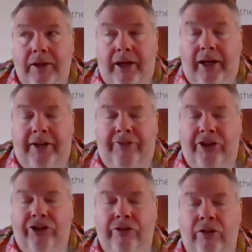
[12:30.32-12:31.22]
And if I
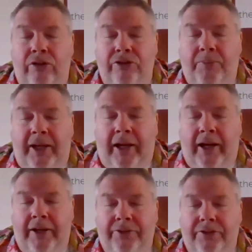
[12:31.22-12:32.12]
just close my
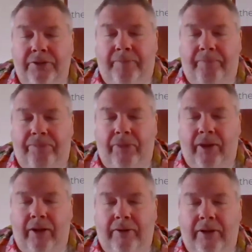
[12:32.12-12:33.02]
eyes
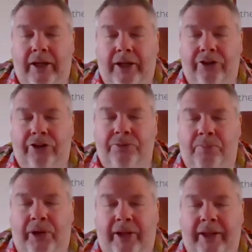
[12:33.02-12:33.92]
and I just
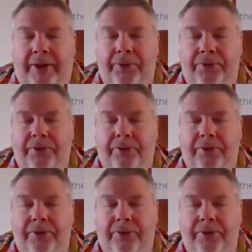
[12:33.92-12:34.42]
breathe out,